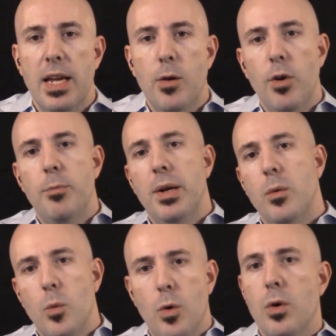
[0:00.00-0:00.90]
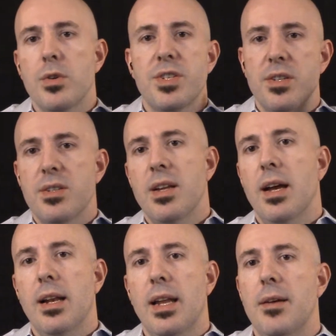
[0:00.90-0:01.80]
We've been at war since
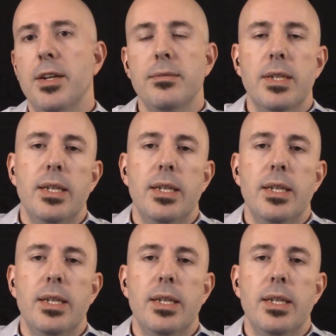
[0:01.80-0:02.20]
9/11.